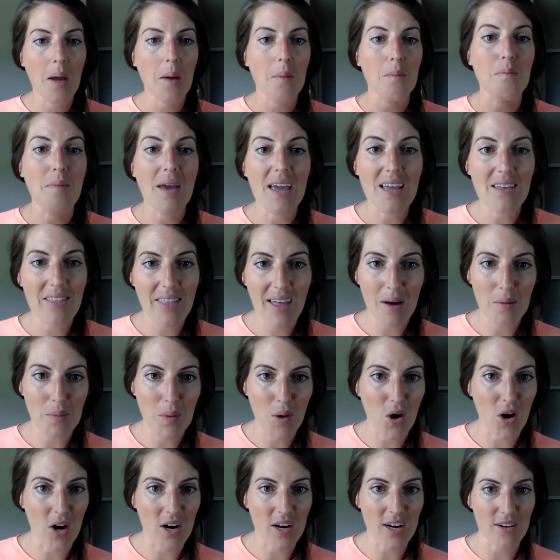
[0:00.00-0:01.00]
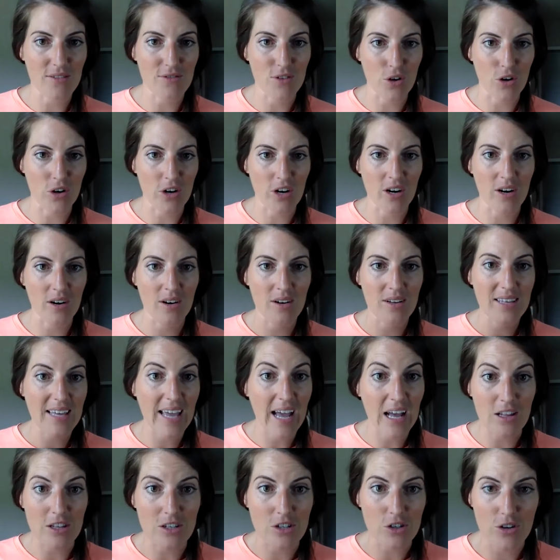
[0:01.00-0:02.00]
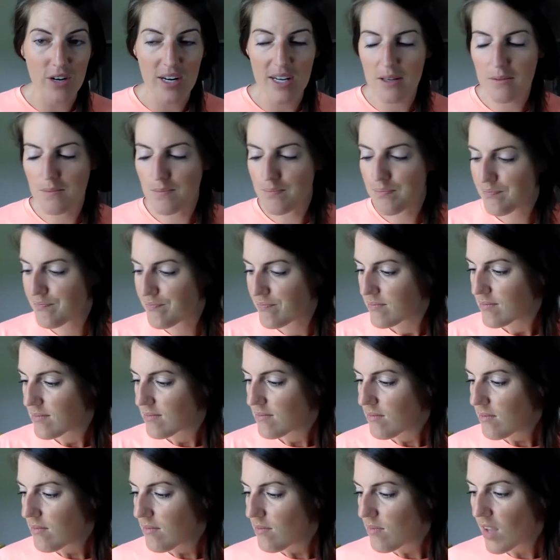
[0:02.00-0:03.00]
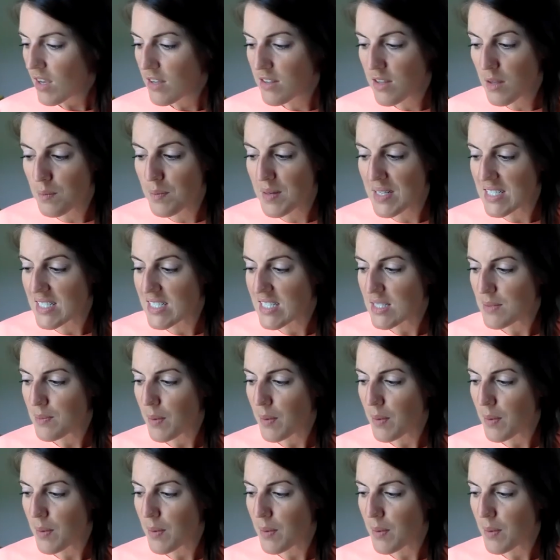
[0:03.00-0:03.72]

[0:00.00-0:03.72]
make that part of your calendaring. The business